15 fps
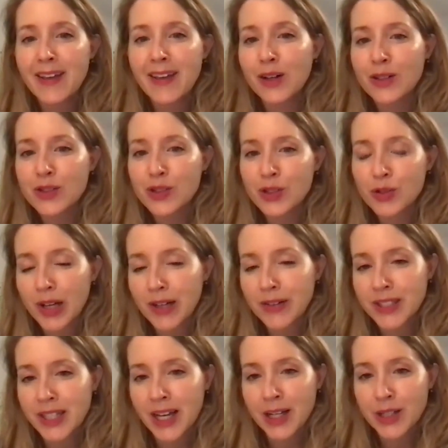and then also
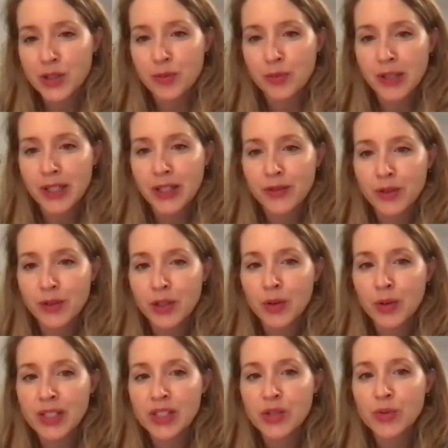draft an action plan for the
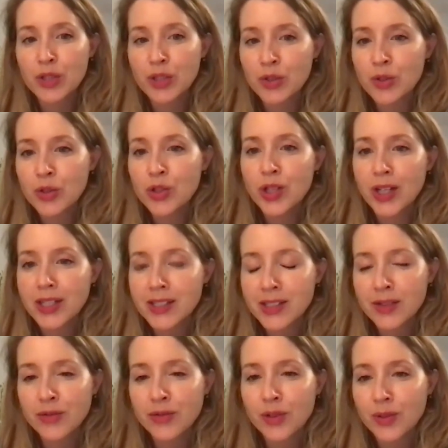US to reduce Chinese
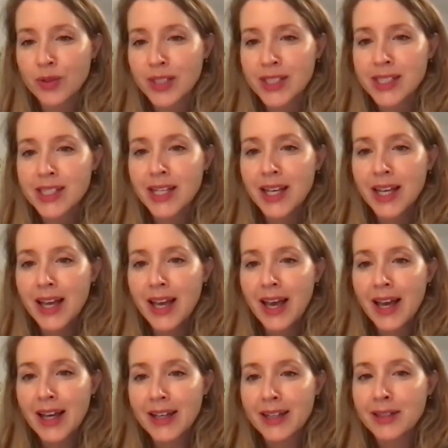influence
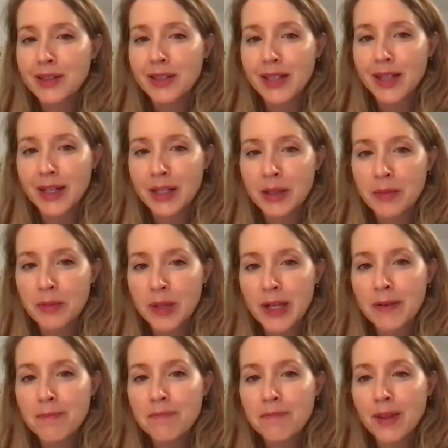at the
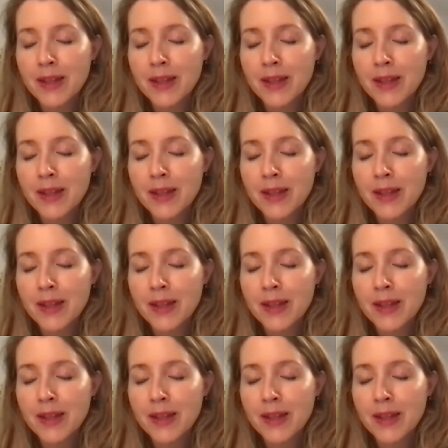IDB.